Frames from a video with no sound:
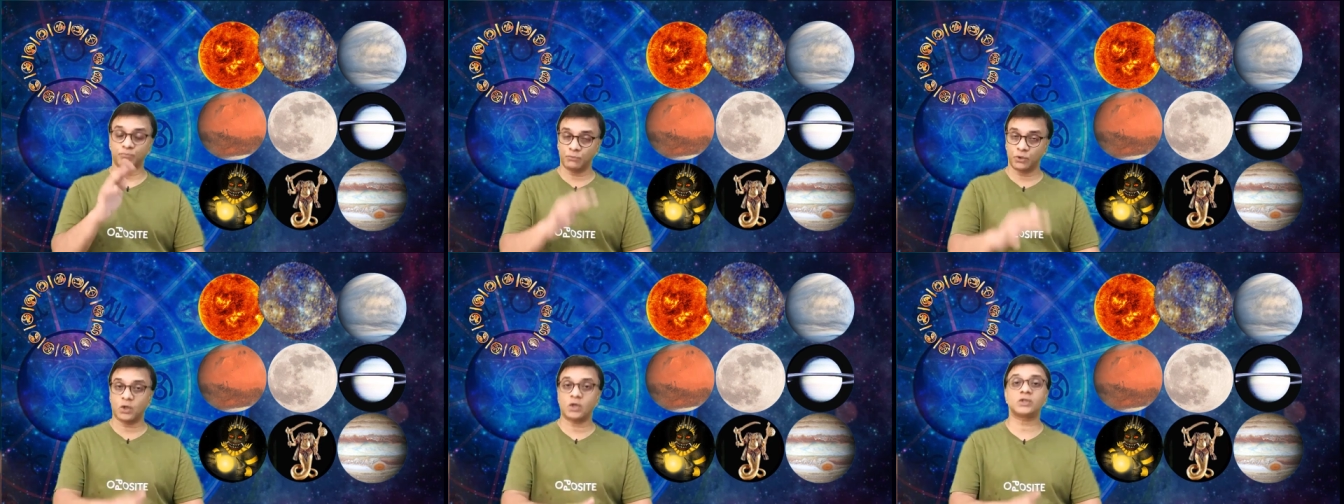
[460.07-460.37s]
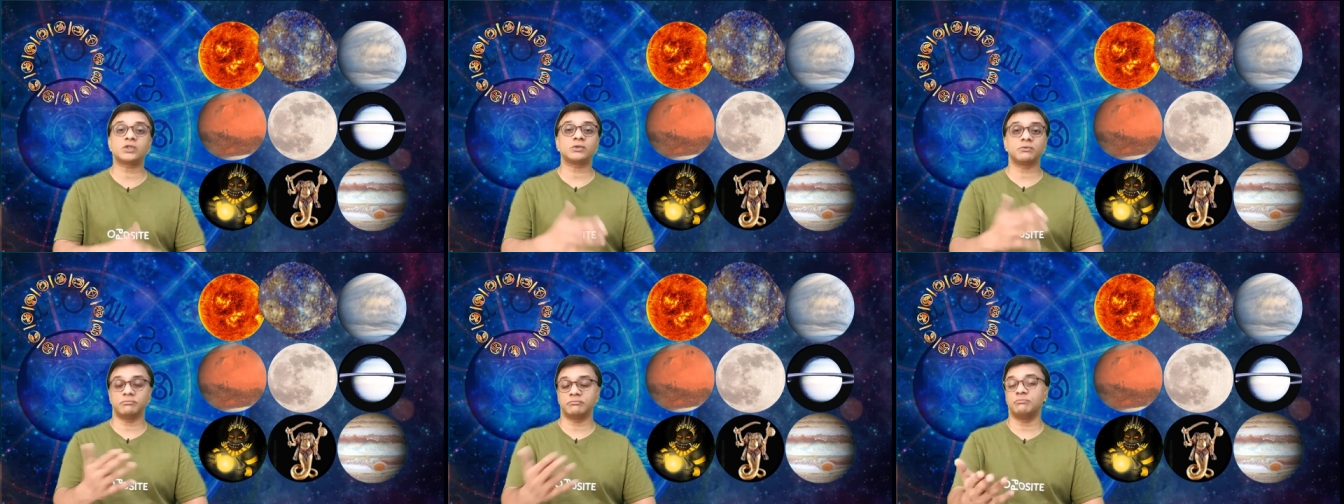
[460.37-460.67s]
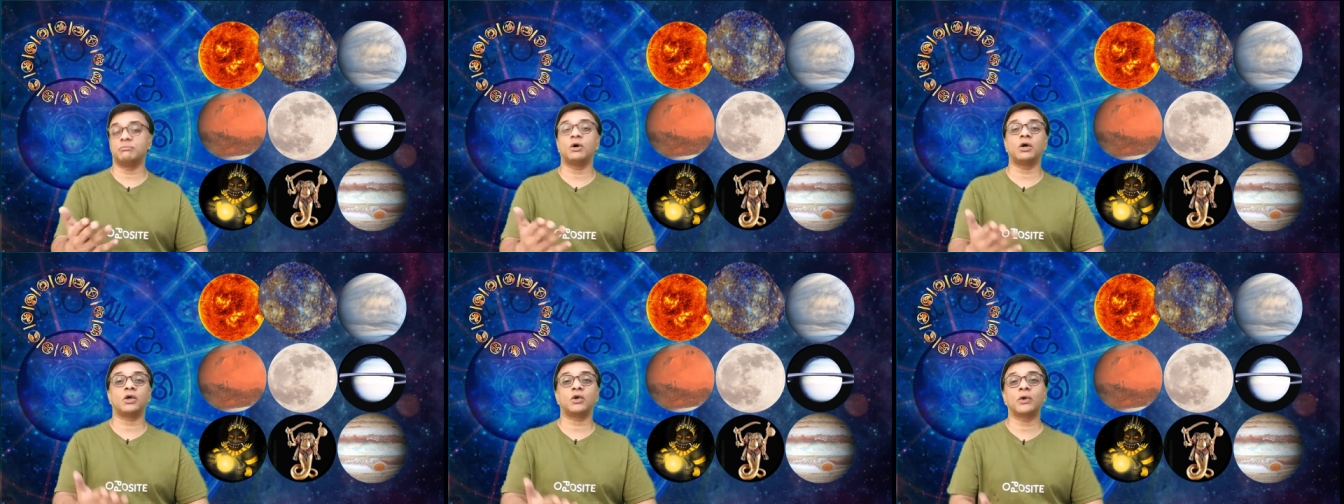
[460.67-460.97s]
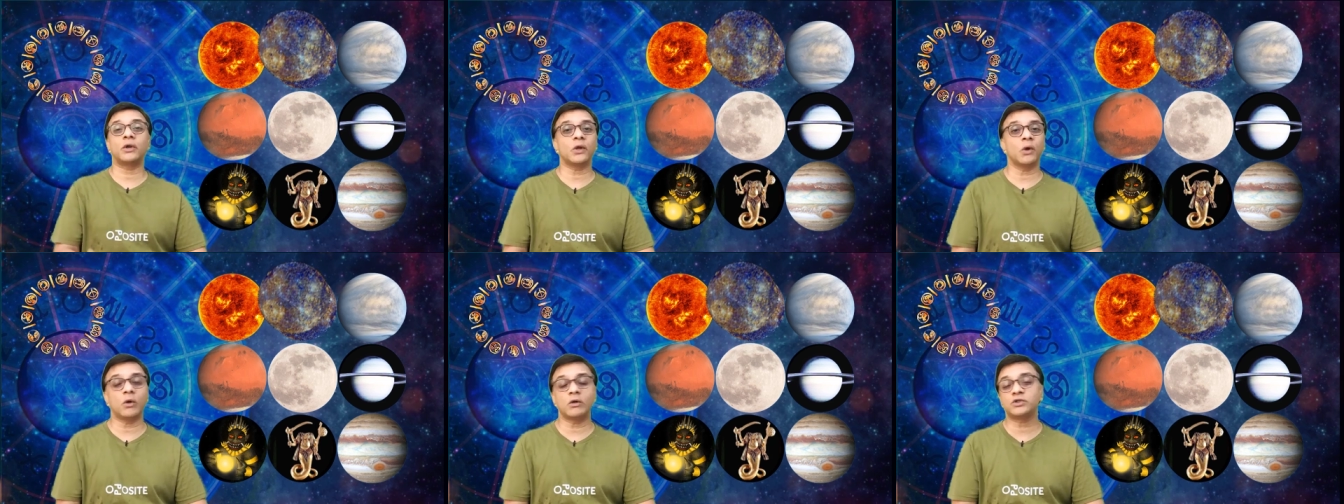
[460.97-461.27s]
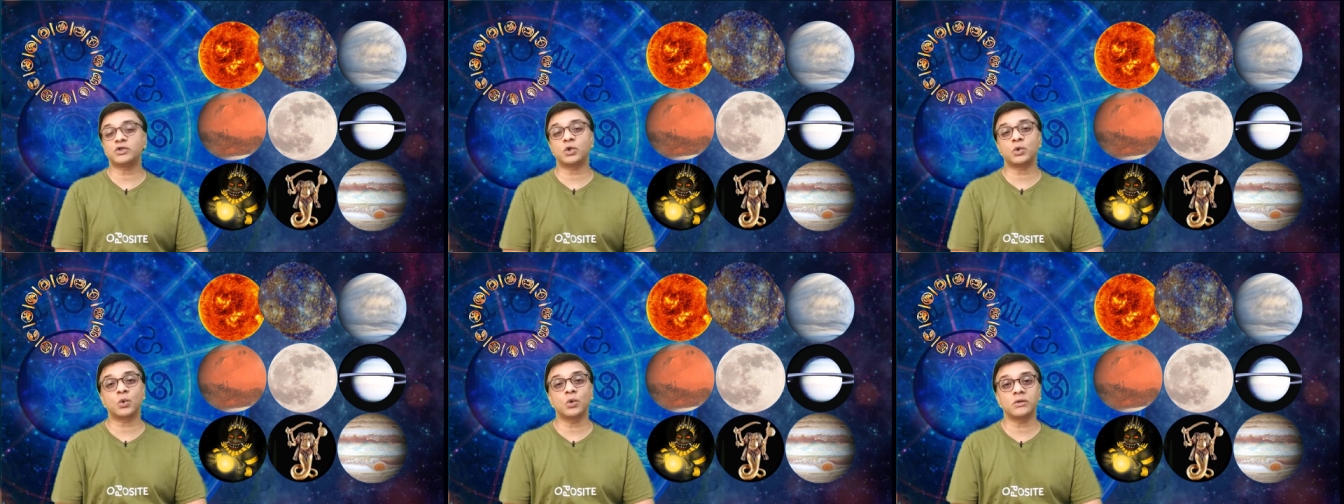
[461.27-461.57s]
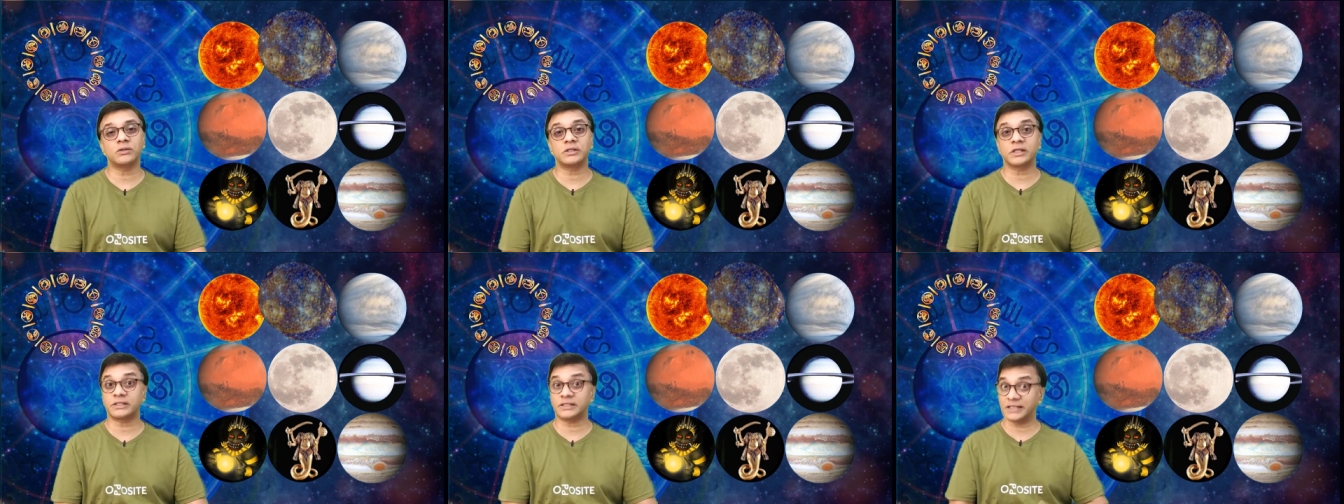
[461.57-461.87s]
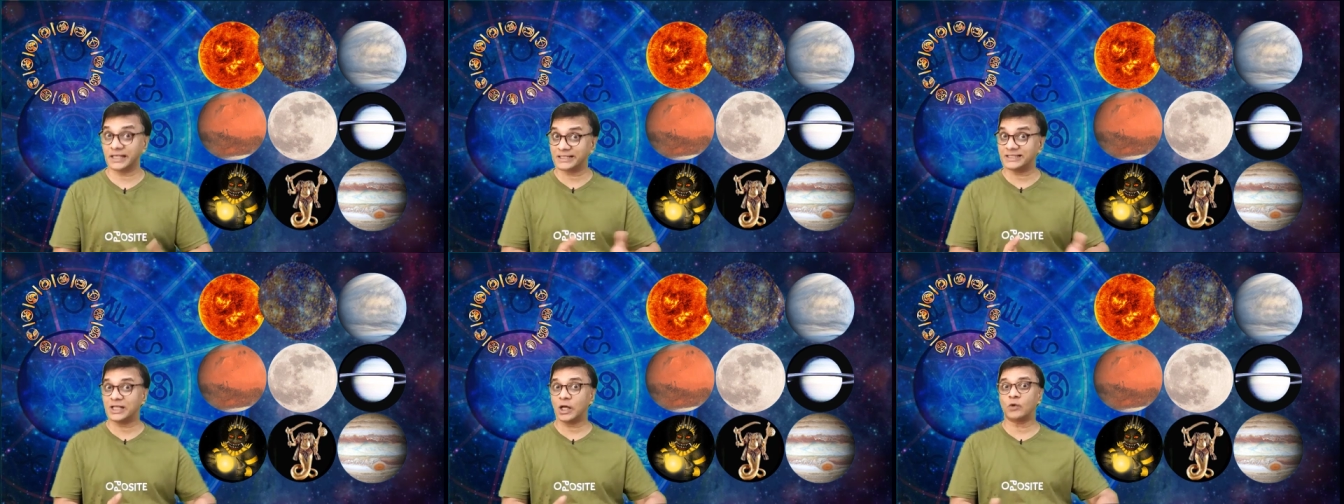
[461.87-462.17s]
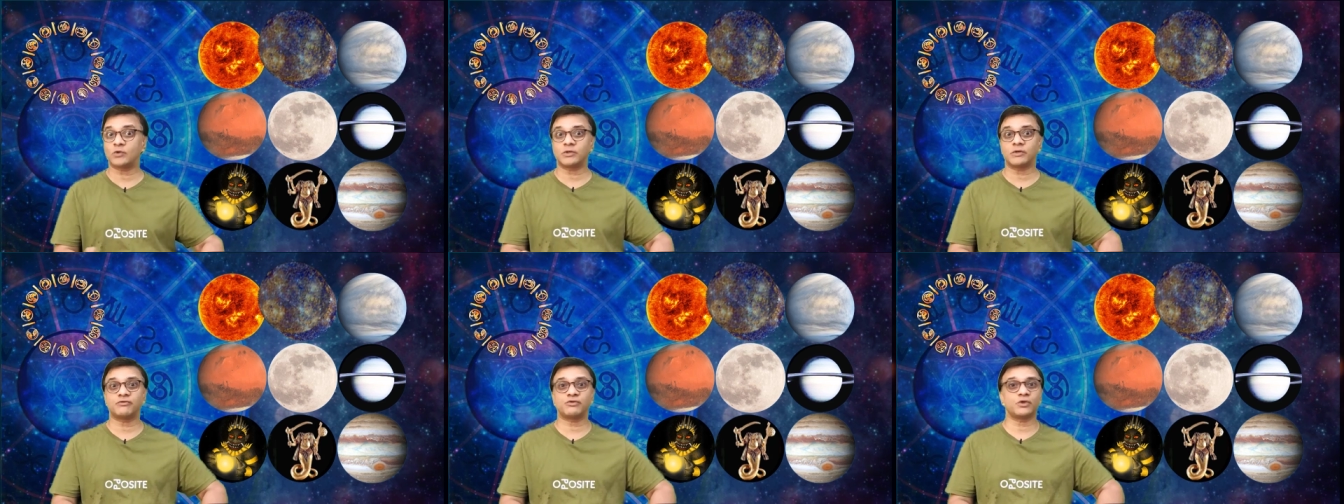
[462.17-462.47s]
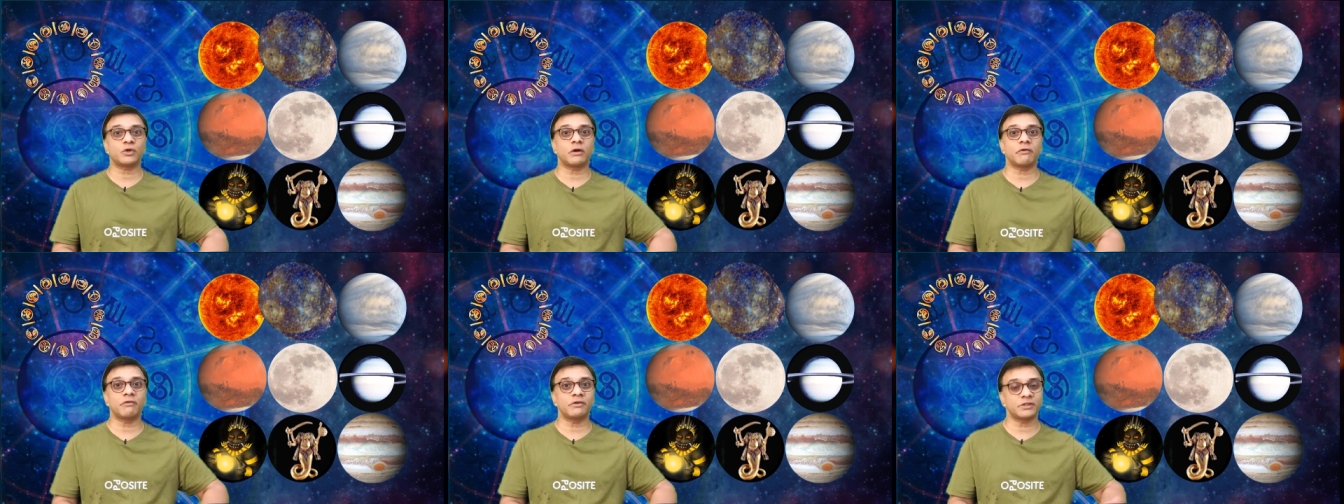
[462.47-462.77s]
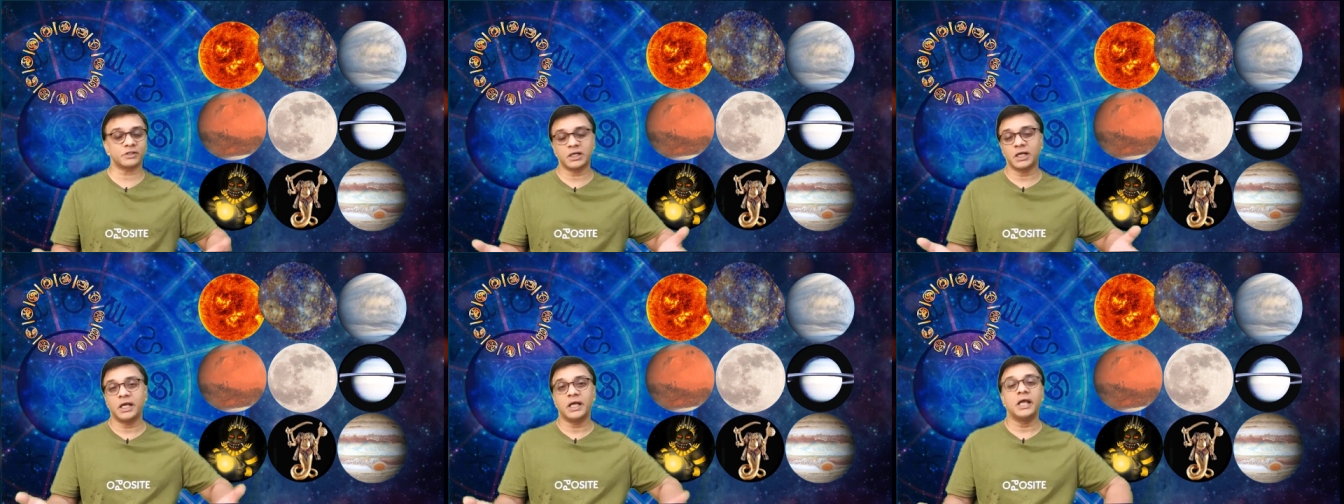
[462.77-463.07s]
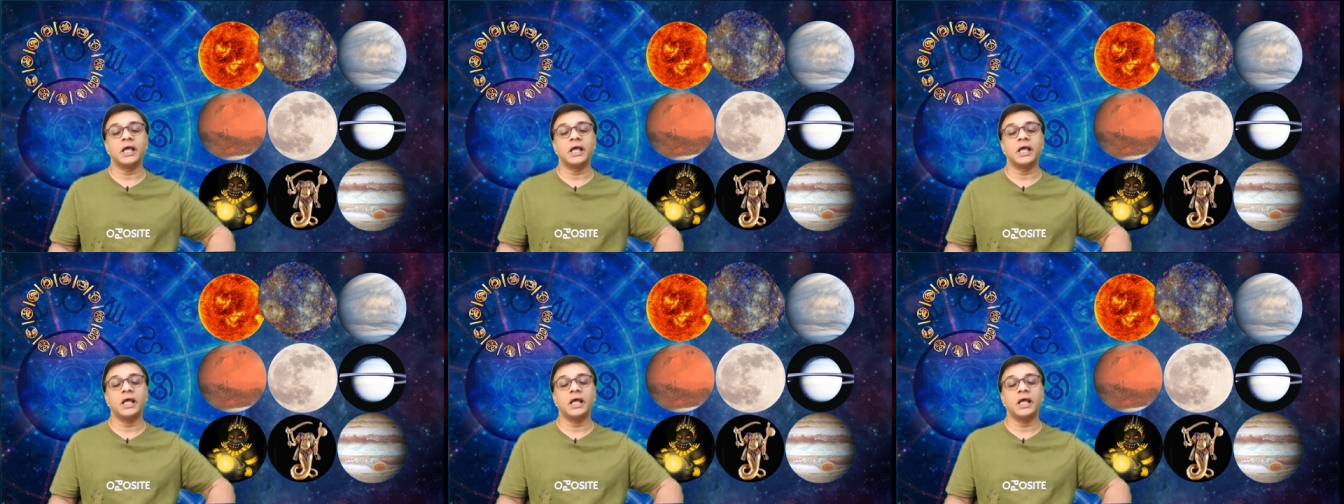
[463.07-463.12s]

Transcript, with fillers: because Mercury also rules the sixth house of service